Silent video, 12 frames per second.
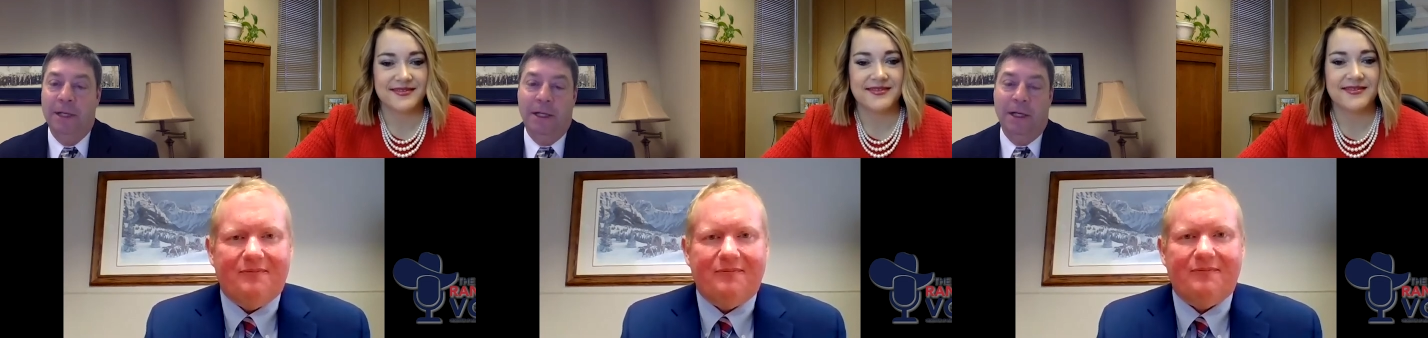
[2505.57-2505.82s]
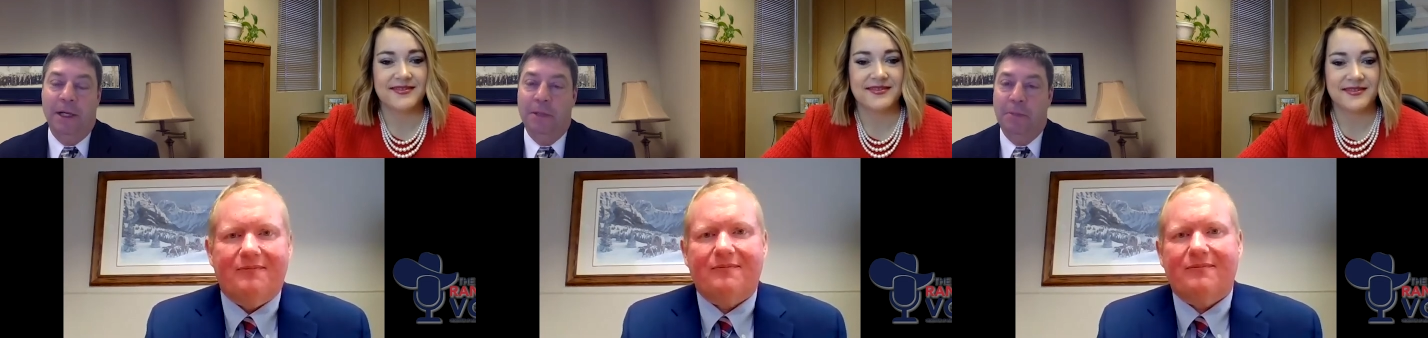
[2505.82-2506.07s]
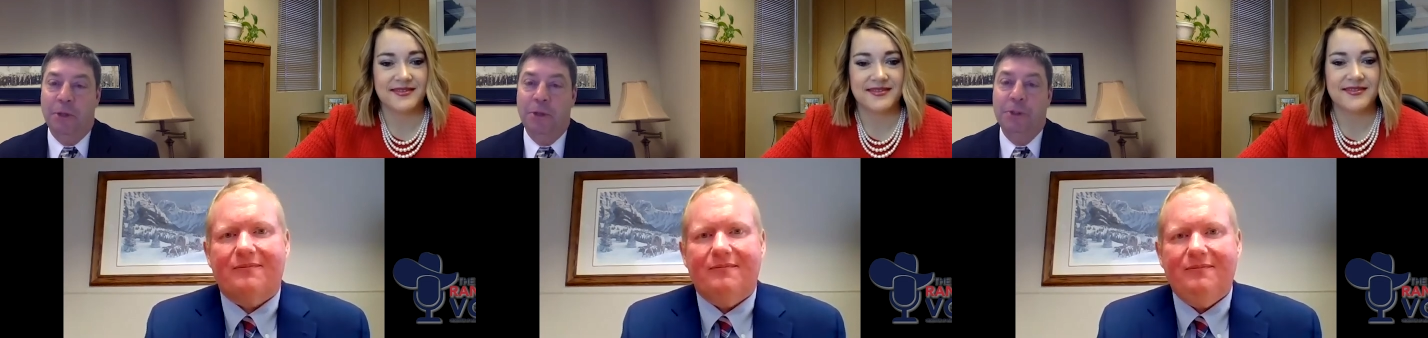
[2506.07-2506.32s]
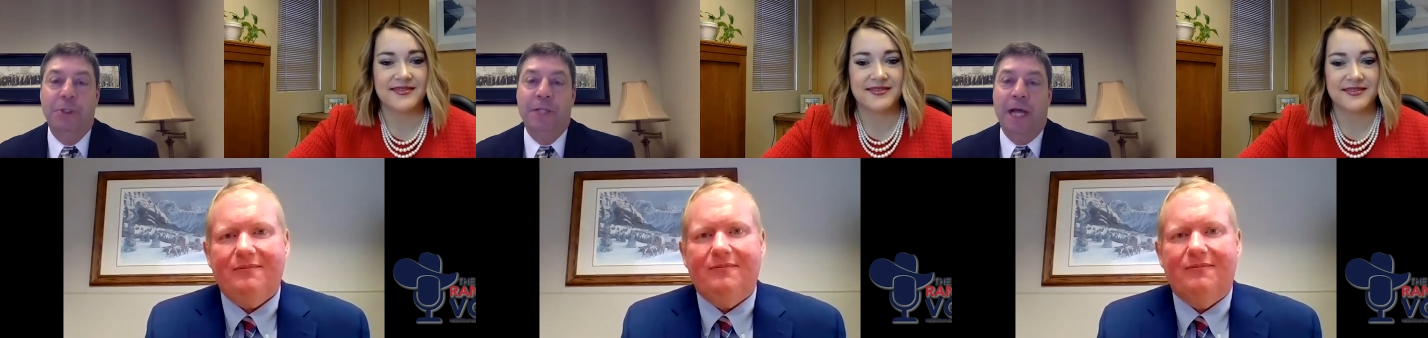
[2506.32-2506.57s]
Speaker 1: uh, the
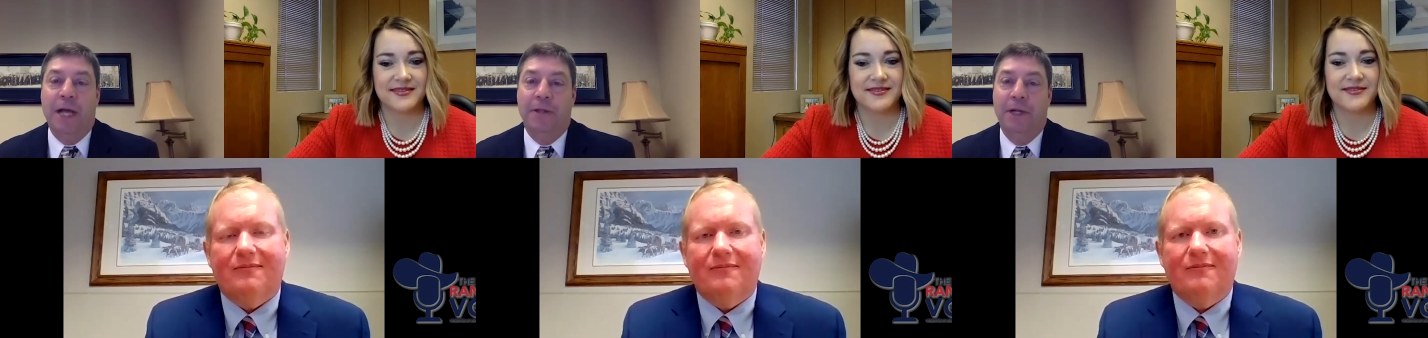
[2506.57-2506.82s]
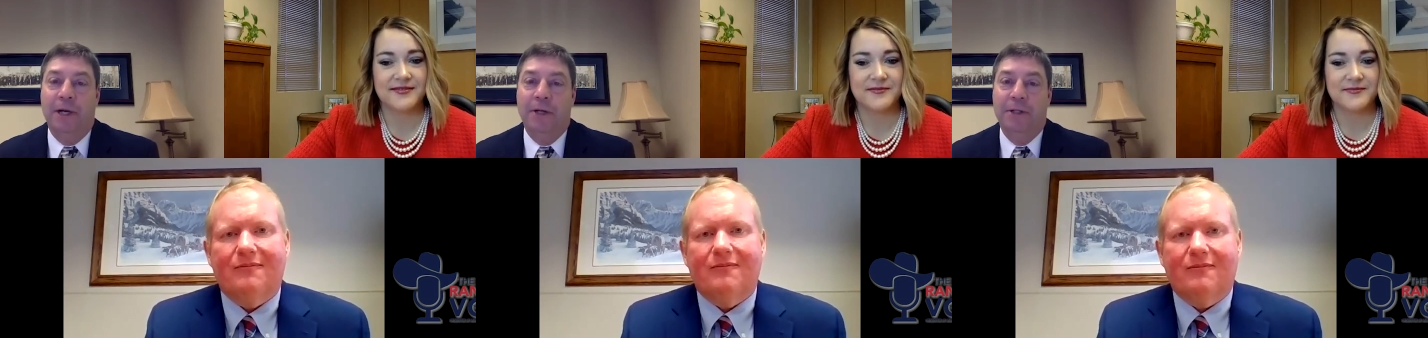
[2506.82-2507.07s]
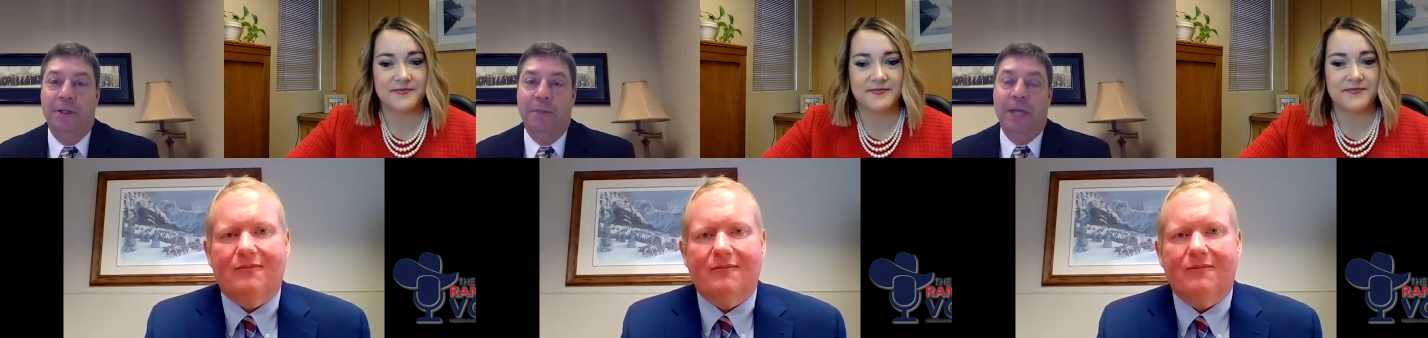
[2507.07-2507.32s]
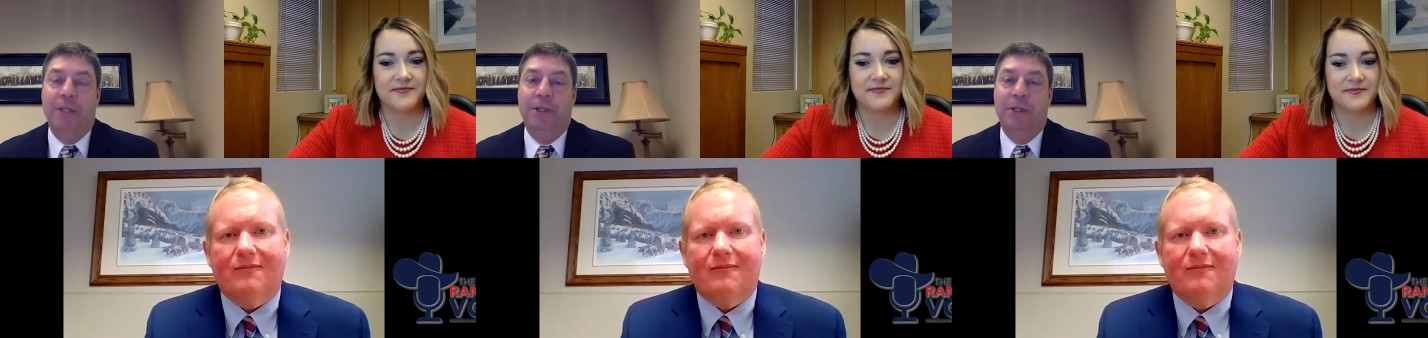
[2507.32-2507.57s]
producers out there to
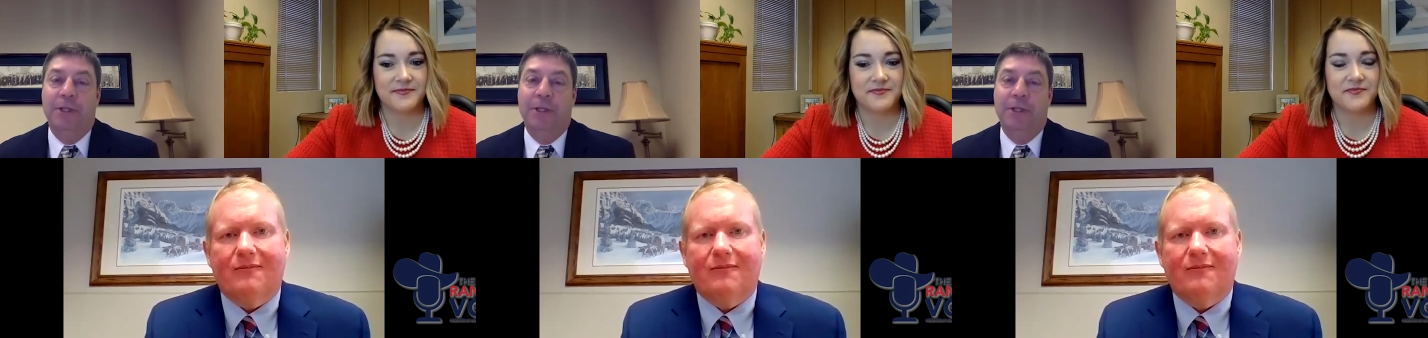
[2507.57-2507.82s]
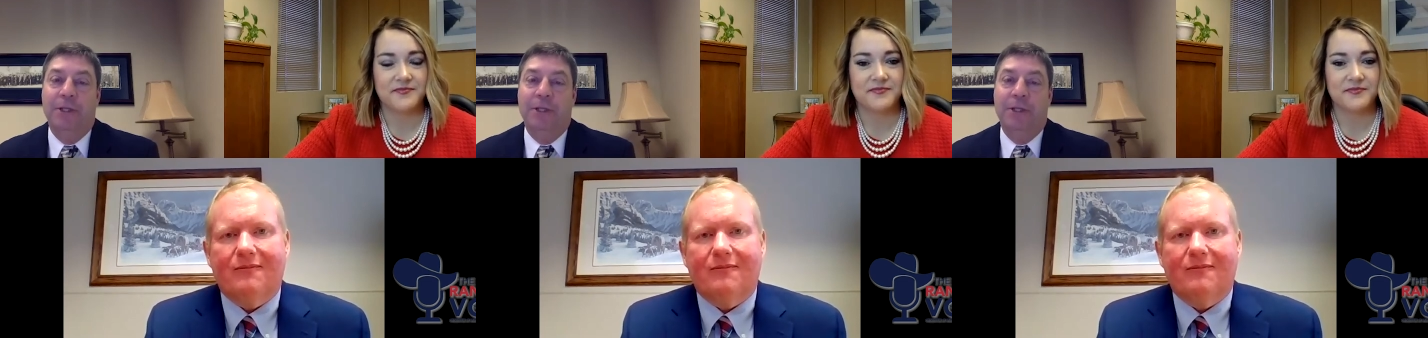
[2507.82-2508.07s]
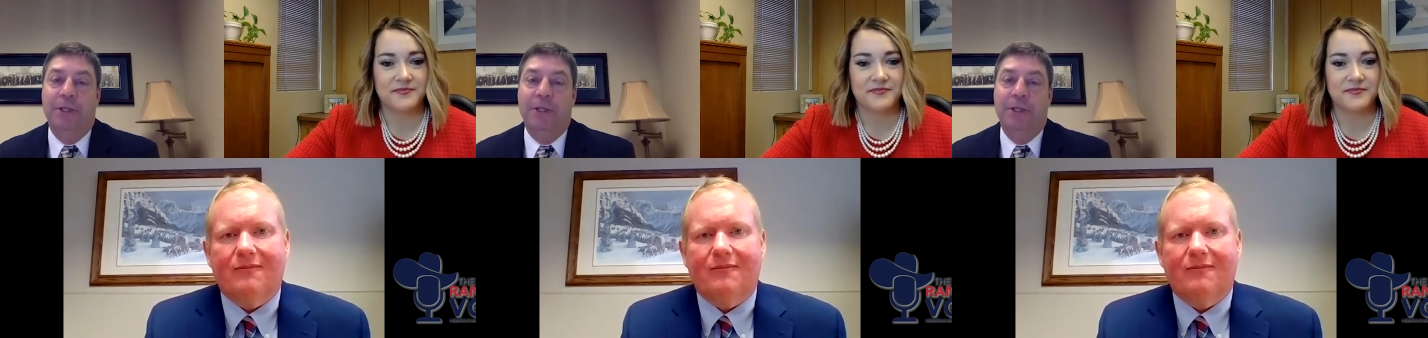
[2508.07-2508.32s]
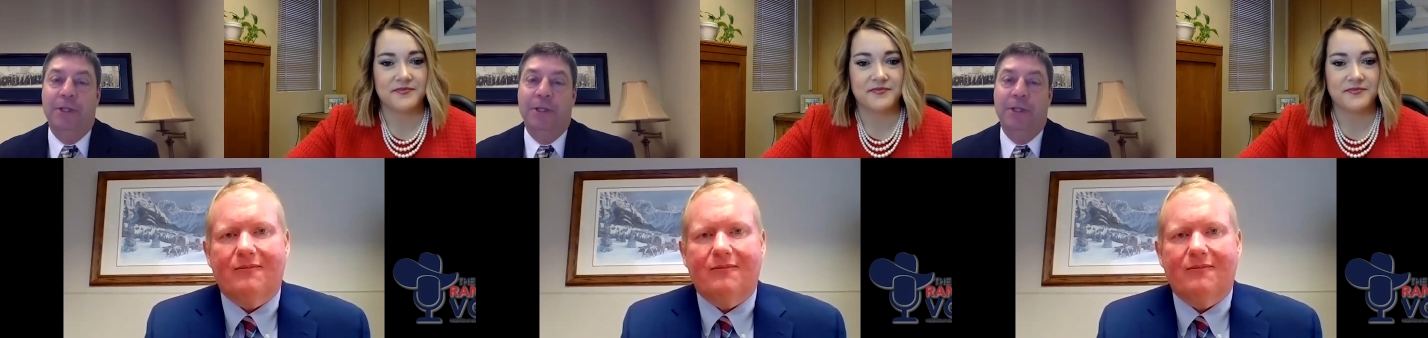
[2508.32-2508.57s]
make sure that